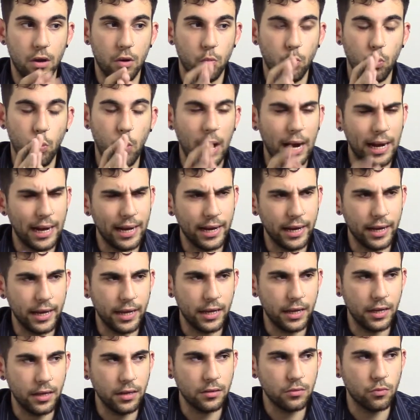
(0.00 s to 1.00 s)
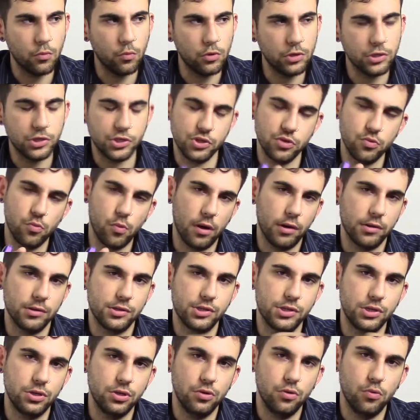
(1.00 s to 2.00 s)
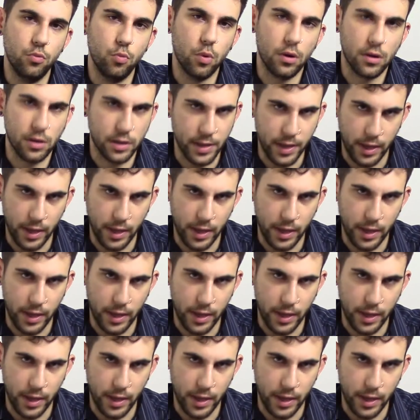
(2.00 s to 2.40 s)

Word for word: why would you want to work